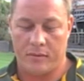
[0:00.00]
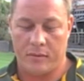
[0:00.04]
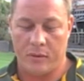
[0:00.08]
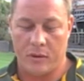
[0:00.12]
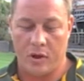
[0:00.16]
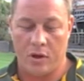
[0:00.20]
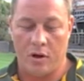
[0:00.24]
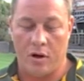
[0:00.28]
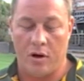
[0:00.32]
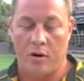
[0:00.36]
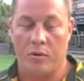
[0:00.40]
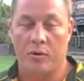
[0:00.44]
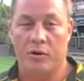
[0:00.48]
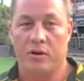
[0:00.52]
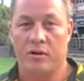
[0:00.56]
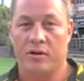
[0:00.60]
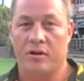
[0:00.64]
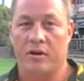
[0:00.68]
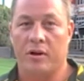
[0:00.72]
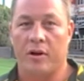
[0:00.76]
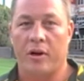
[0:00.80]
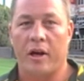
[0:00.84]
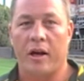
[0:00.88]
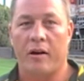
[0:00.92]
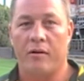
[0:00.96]
We're just
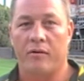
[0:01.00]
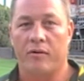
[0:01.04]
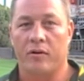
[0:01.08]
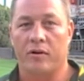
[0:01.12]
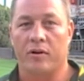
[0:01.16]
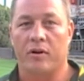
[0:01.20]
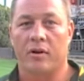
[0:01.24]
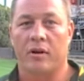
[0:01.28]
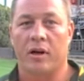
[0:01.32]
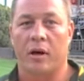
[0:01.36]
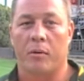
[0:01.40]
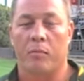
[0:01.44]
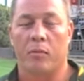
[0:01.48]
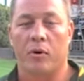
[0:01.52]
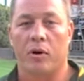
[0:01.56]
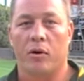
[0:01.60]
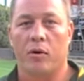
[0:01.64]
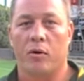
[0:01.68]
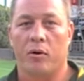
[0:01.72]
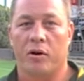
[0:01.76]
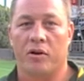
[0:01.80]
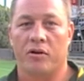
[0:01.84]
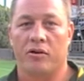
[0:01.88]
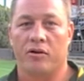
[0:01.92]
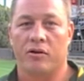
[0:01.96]
going to have a couple of
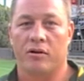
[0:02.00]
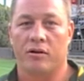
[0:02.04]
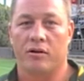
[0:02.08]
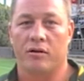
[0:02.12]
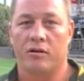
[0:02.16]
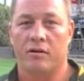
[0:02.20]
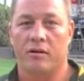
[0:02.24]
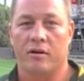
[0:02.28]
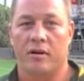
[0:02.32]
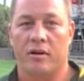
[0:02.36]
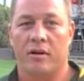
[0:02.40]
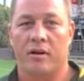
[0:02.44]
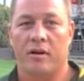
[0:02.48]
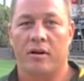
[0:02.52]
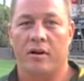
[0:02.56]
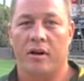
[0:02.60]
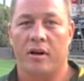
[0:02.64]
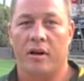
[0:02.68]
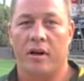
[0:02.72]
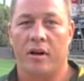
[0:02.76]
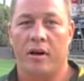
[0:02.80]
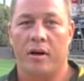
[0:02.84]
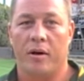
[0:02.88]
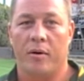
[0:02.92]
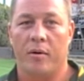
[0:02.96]
questions and
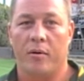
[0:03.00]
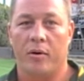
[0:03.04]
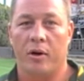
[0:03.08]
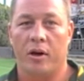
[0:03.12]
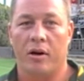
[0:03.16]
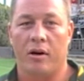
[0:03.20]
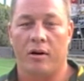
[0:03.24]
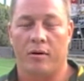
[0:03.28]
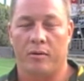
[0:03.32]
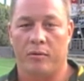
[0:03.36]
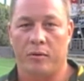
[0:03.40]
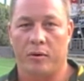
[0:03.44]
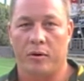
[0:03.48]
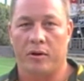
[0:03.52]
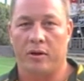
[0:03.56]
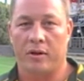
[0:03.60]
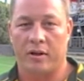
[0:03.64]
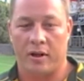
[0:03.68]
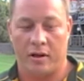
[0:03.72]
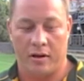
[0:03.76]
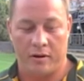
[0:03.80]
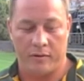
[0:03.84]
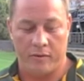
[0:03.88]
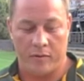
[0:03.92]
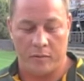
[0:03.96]

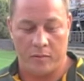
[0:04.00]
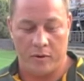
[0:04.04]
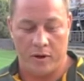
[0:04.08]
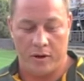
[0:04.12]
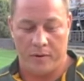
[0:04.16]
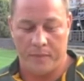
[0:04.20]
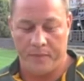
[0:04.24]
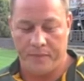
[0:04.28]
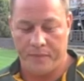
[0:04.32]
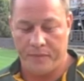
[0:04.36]
take it from there.